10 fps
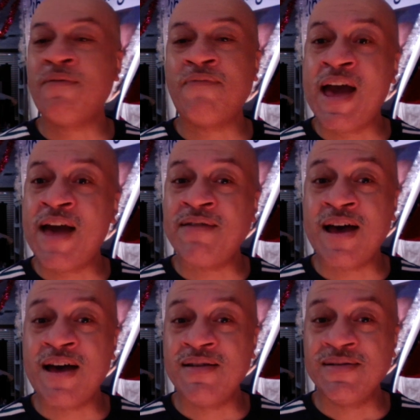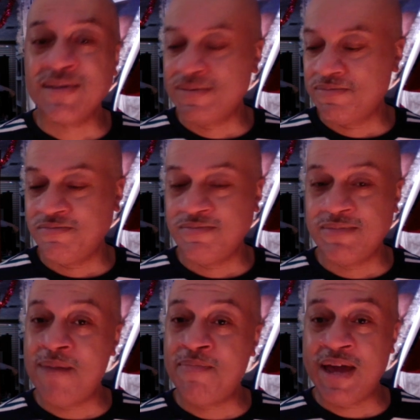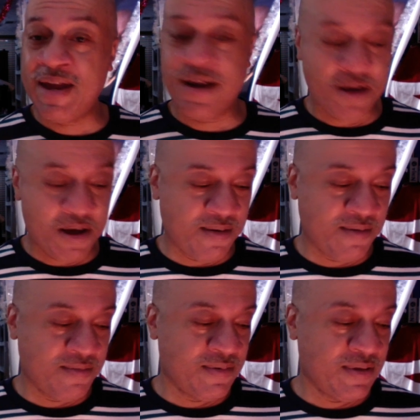$5. Not bad at all.